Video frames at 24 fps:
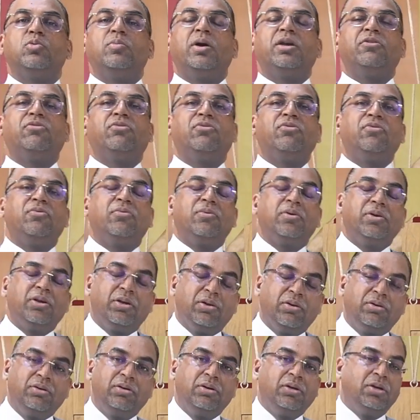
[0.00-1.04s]

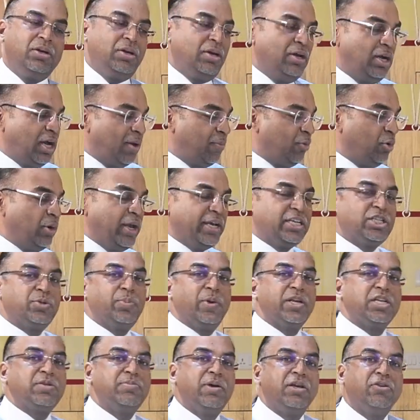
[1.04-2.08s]
I'm going to
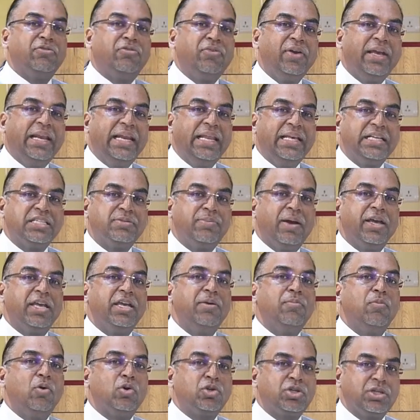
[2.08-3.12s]
express my feelings, my
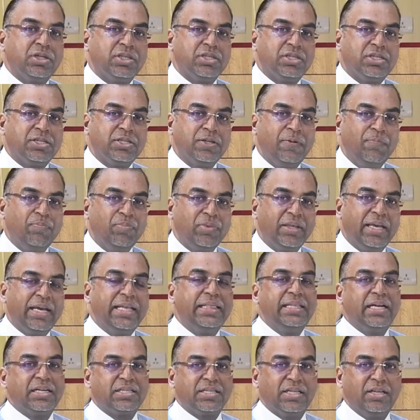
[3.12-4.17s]
emotions in
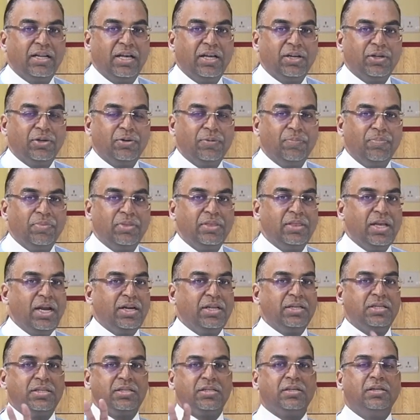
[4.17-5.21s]
that scenario. That
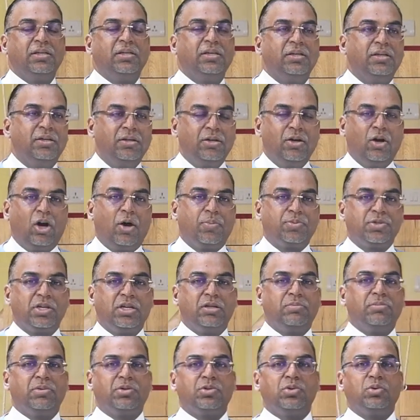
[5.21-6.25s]
is option
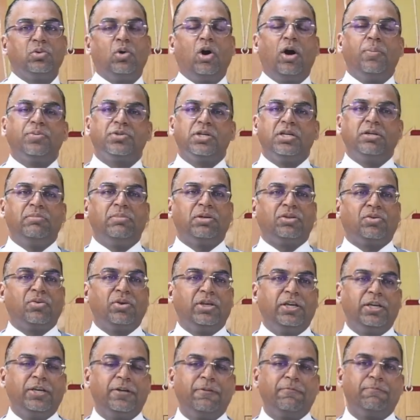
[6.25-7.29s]
number 2. Option number
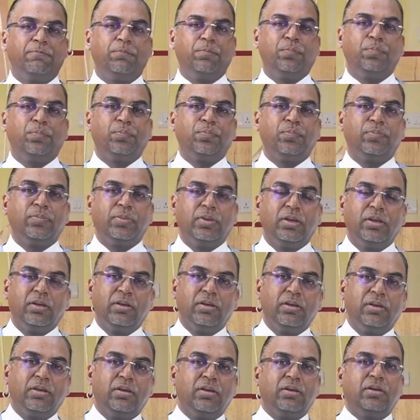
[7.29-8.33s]
3,
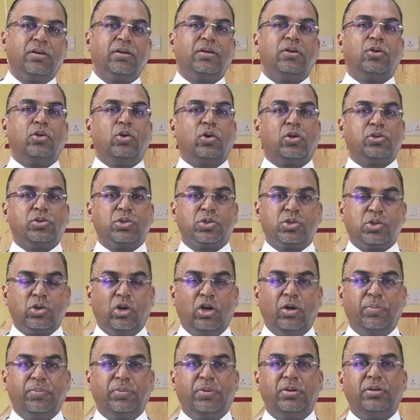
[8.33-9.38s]
you also
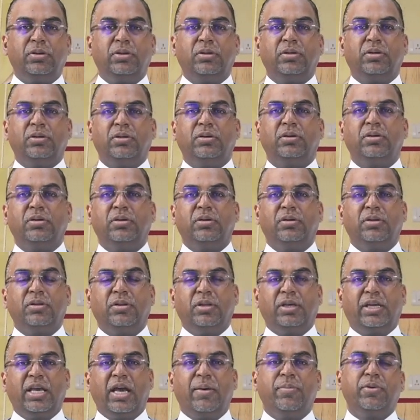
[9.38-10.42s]
stopped,
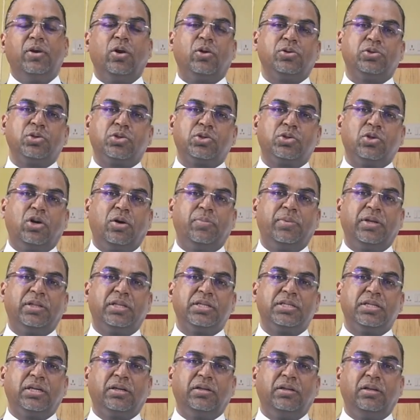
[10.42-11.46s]
the cabbie also stopped at the
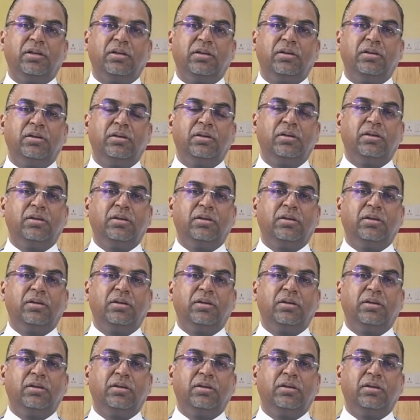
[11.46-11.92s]
signal.